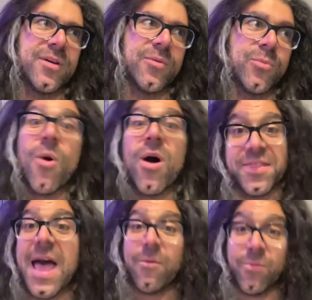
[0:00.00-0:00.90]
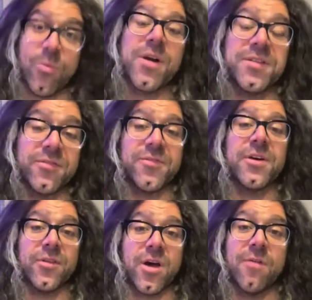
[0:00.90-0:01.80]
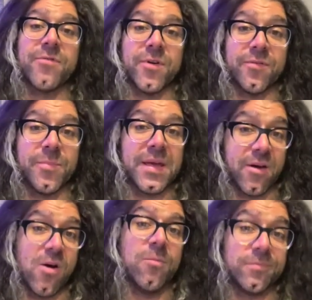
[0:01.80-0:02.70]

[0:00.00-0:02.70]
We wanted to feel the comfort of being home.